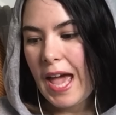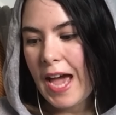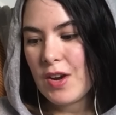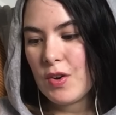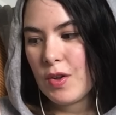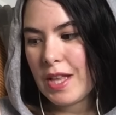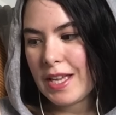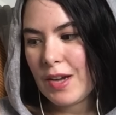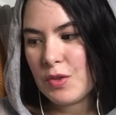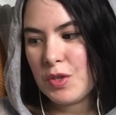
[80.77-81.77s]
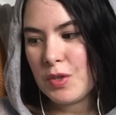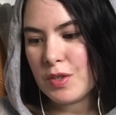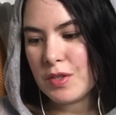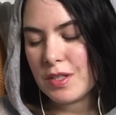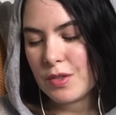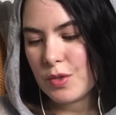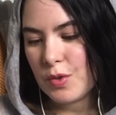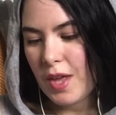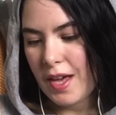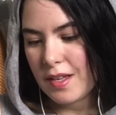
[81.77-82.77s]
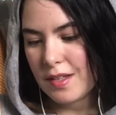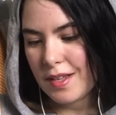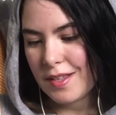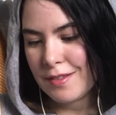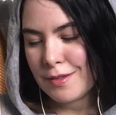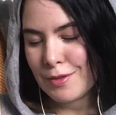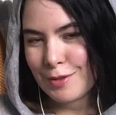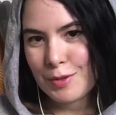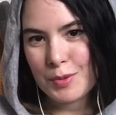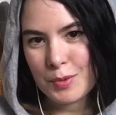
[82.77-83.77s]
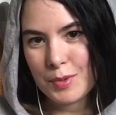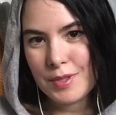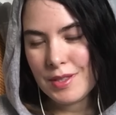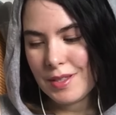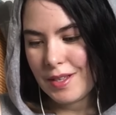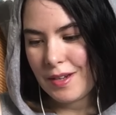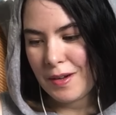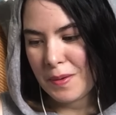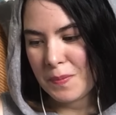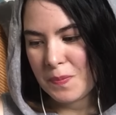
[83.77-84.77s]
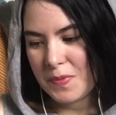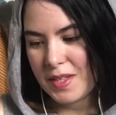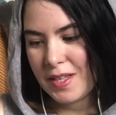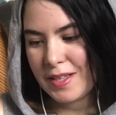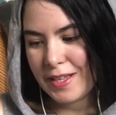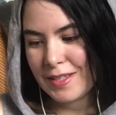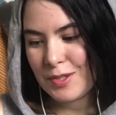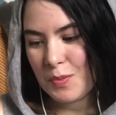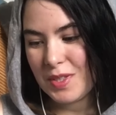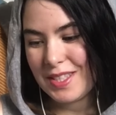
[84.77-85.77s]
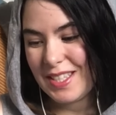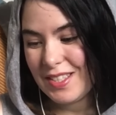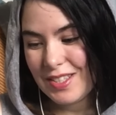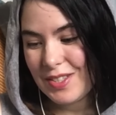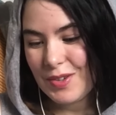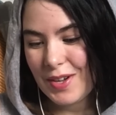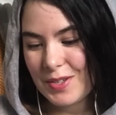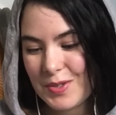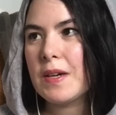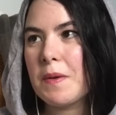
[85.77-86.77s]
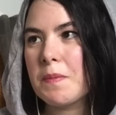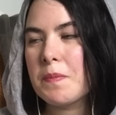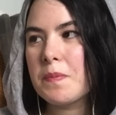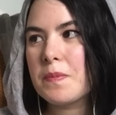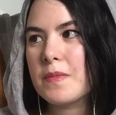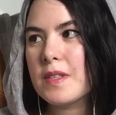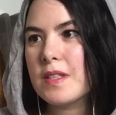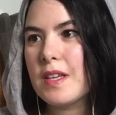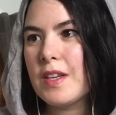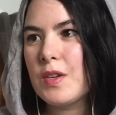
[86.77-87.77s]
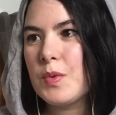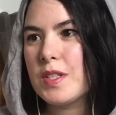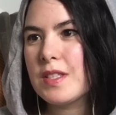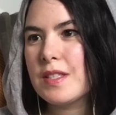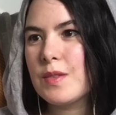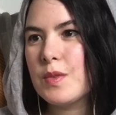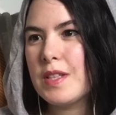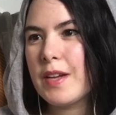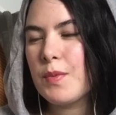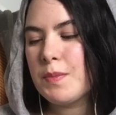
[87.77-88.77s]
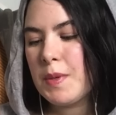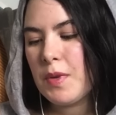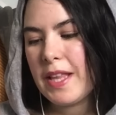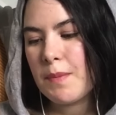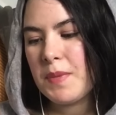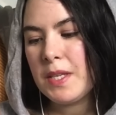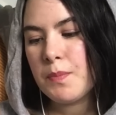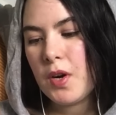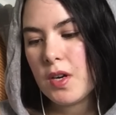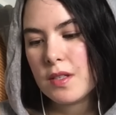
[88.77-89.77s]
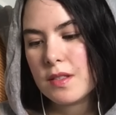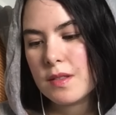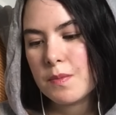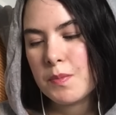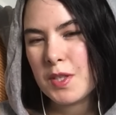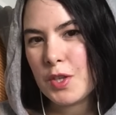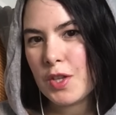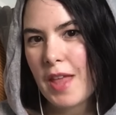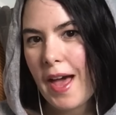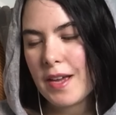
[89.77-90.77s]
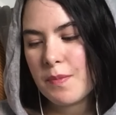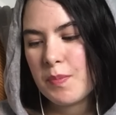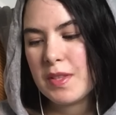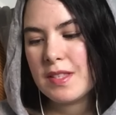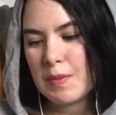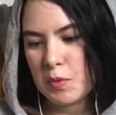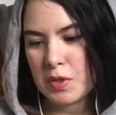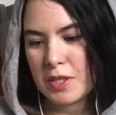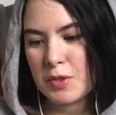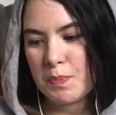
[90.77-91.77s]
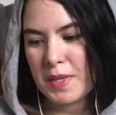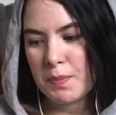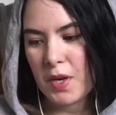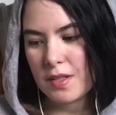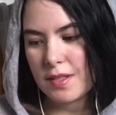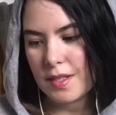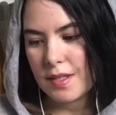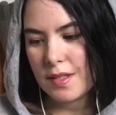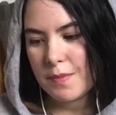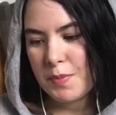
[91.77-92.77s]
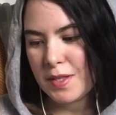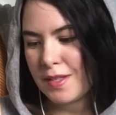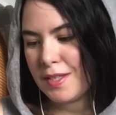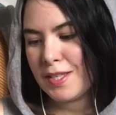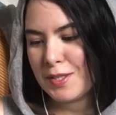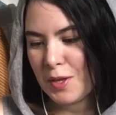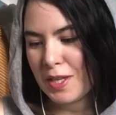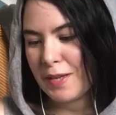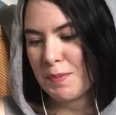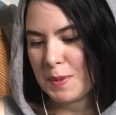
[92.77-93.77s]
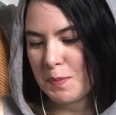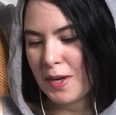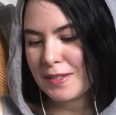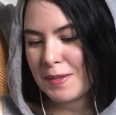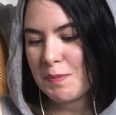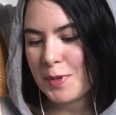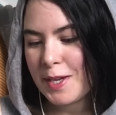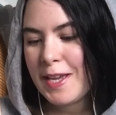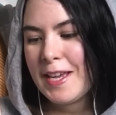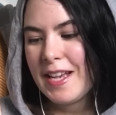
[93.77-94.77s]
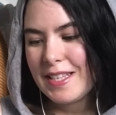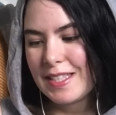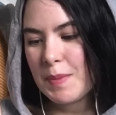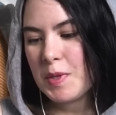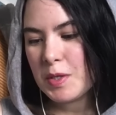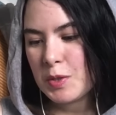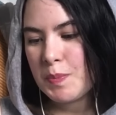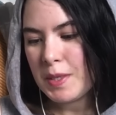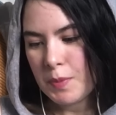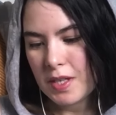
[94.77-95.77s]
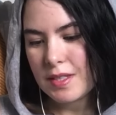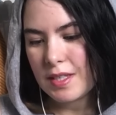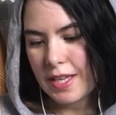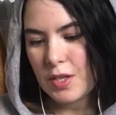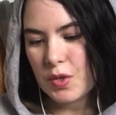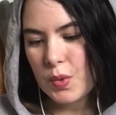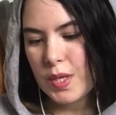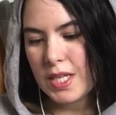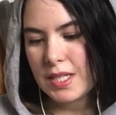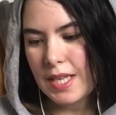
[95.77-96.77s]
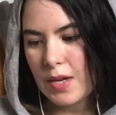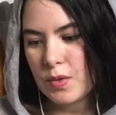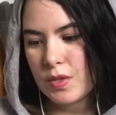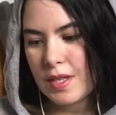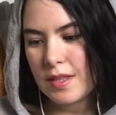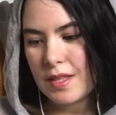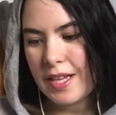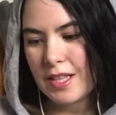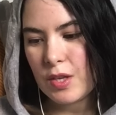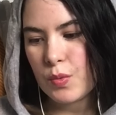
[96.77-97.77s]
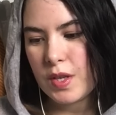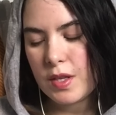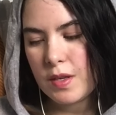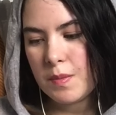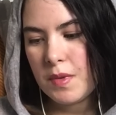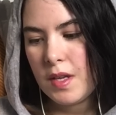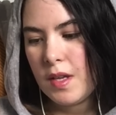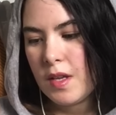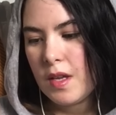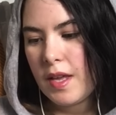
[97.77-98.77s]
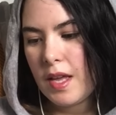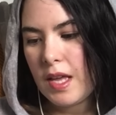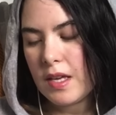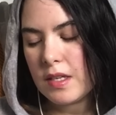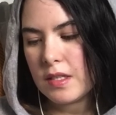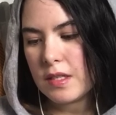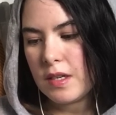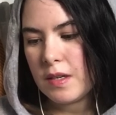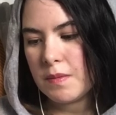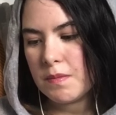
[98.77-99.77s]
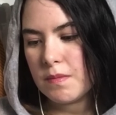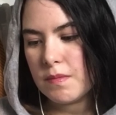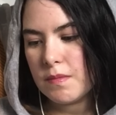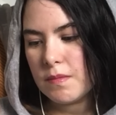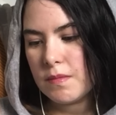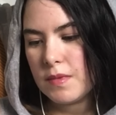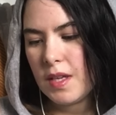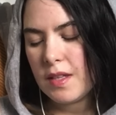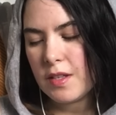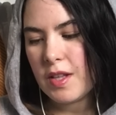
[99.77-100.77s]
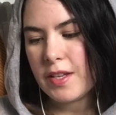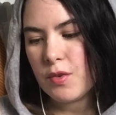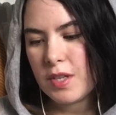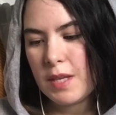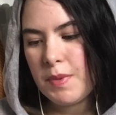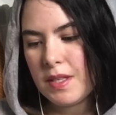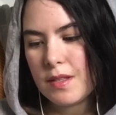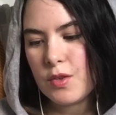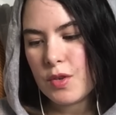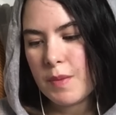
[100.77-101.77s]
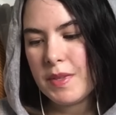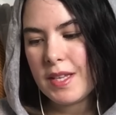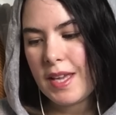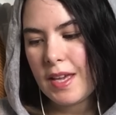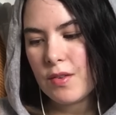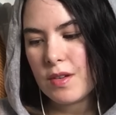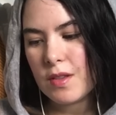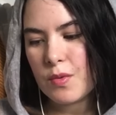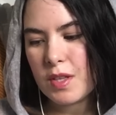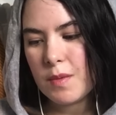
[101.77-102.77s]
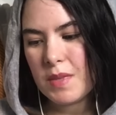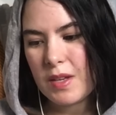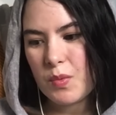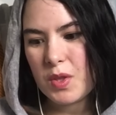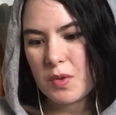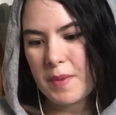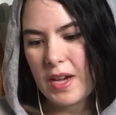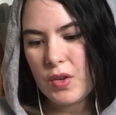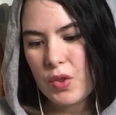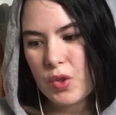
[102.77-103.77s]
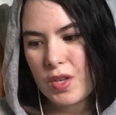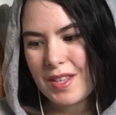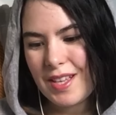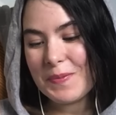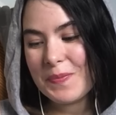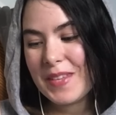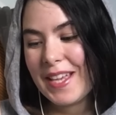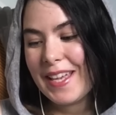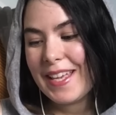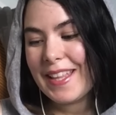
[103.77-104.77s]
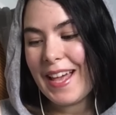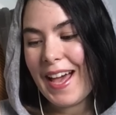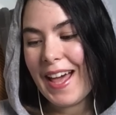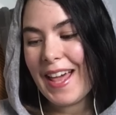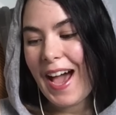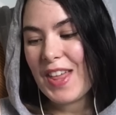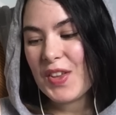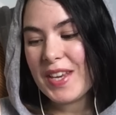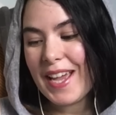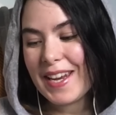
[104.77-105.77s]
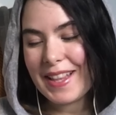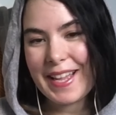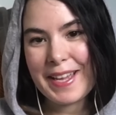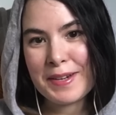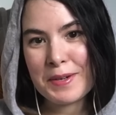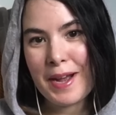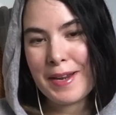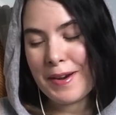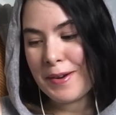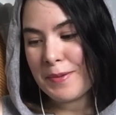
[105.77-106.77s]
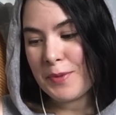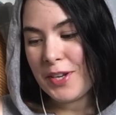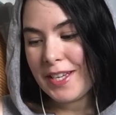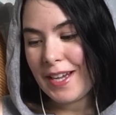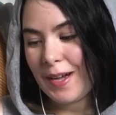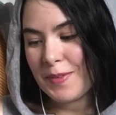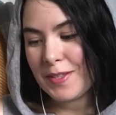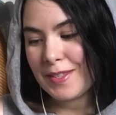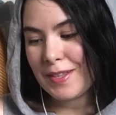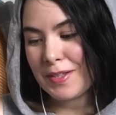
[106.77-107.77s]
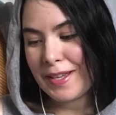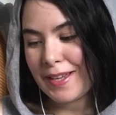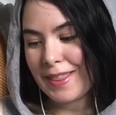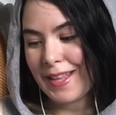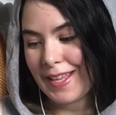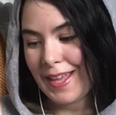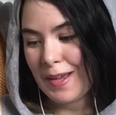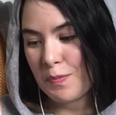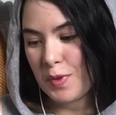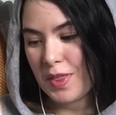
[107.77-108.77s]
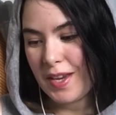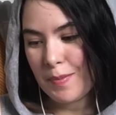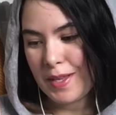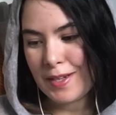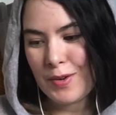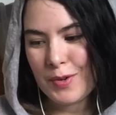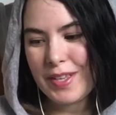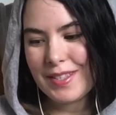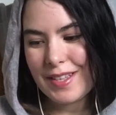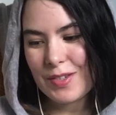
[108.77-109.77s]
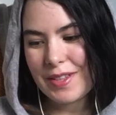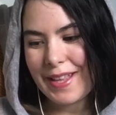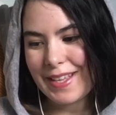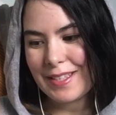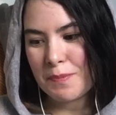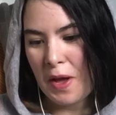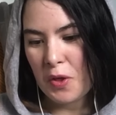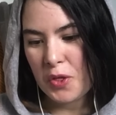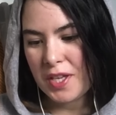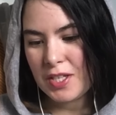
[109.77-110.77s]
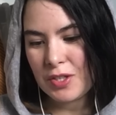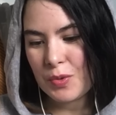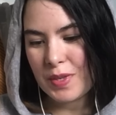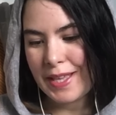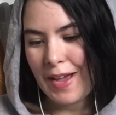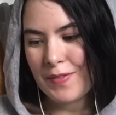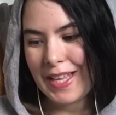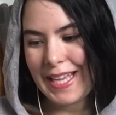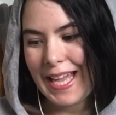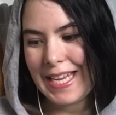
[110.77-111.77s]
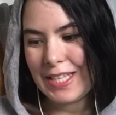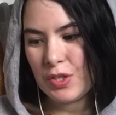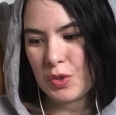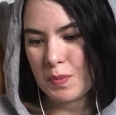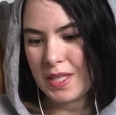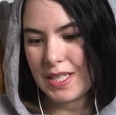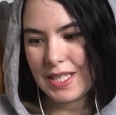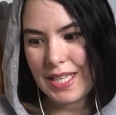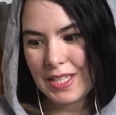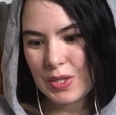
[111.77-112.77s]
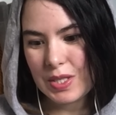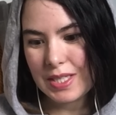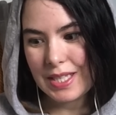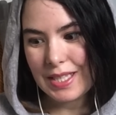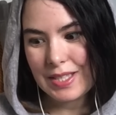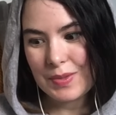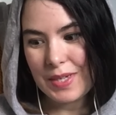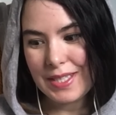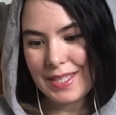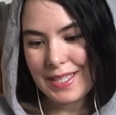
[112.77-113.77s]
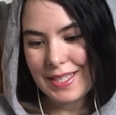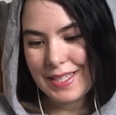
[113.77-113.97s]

I don't know, like, how do you learn to do that? Like, is there a school? Like, someone teaches you how to, I don't know what's, like, when people, like, beatbox, but not that, but similar to beatboxing. But this is not, like, beatboxing, but similar to beatboxing. Like, you're creating sounds and, like, the rhythm and, yeah, like you're keeping the count and the rhythm, like, with your mouth. I thought he had like an harmonica because it sounded like that. But then I'm like, no, it's actually like his mouth. He doesn't really have like an instrument. That's crazy.